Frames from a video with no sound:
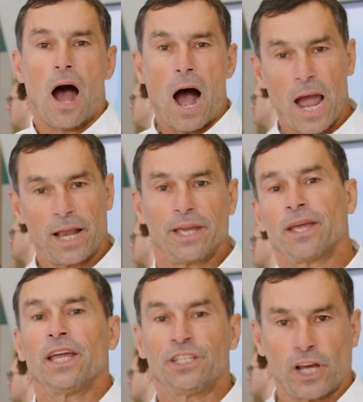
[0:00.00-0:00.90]
highly
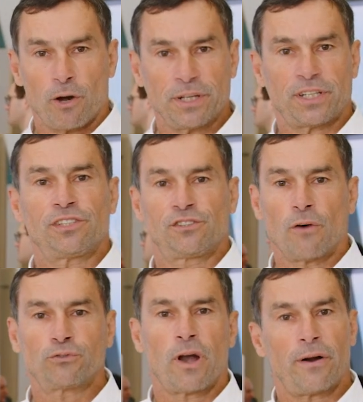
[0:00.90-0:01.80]
integrated
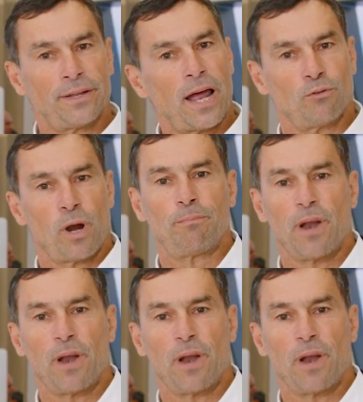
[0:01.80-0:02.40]
software and hardware